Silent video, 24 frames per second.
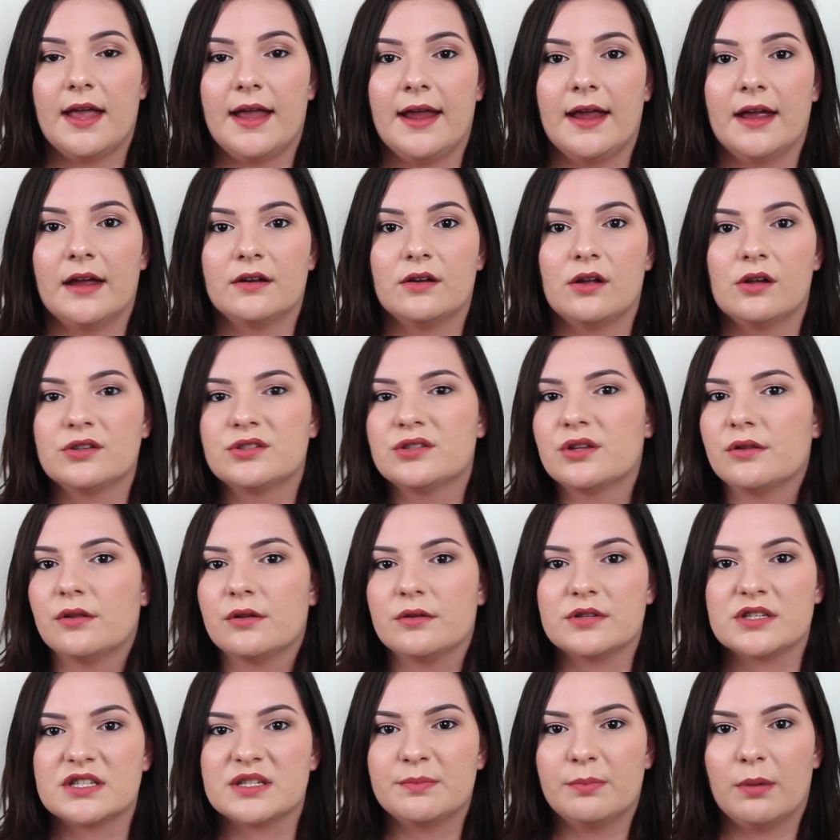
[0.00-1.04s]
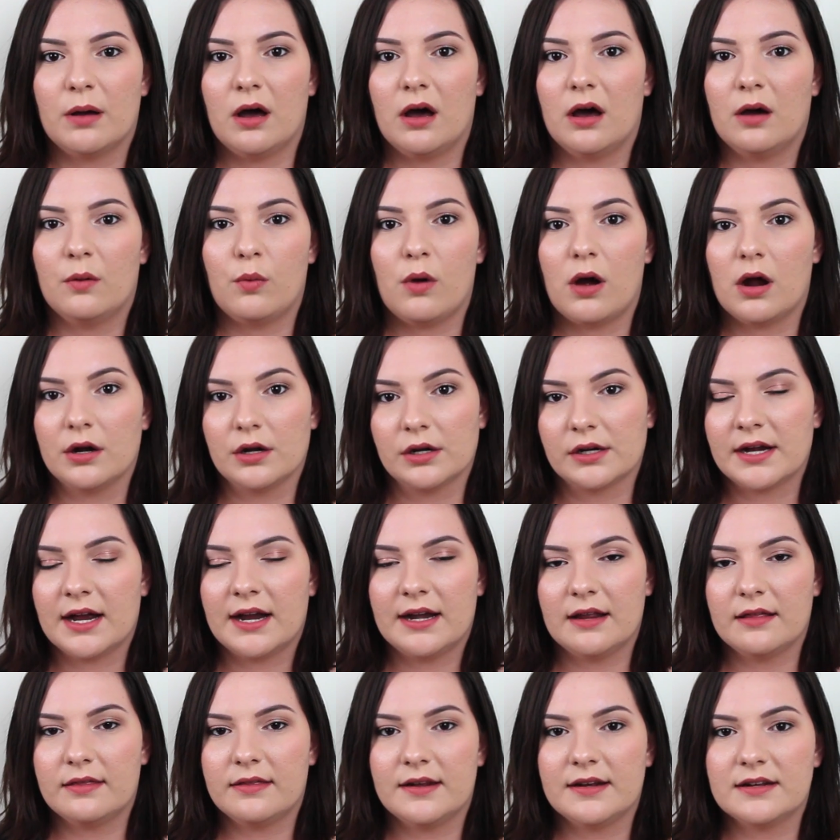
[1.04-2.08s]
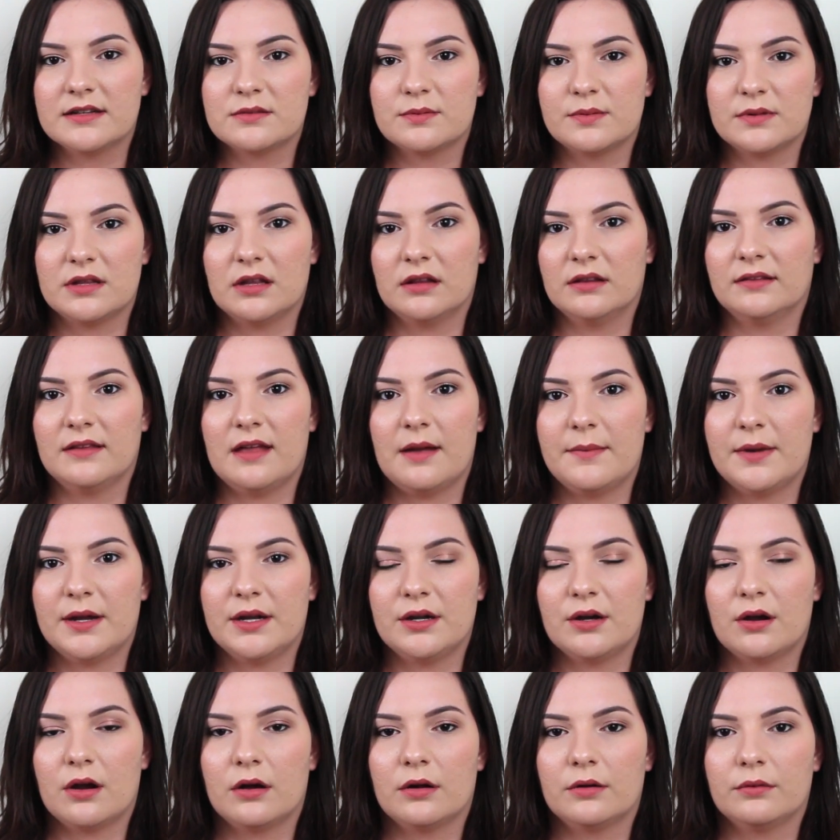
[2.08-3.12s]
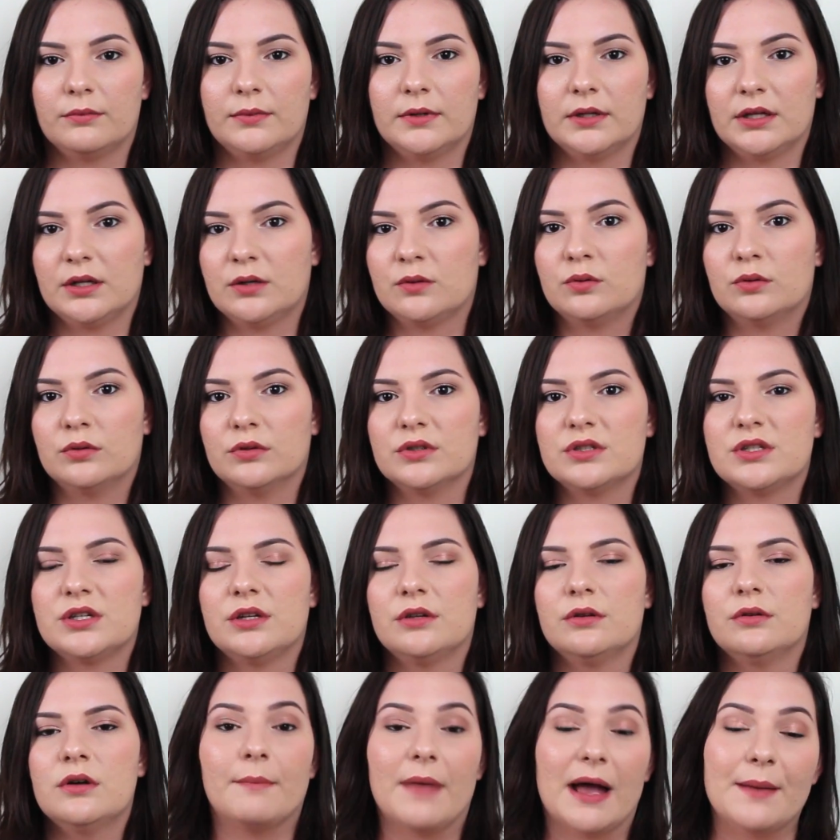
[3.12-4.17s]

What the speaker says: And also those spa water kind of things with the lemon are really cool too.